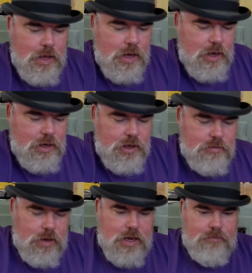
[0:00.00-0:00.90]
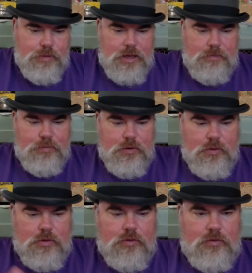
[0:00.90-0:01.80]
I need my
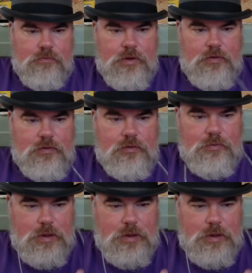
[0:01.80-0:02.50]
peepers, Mr.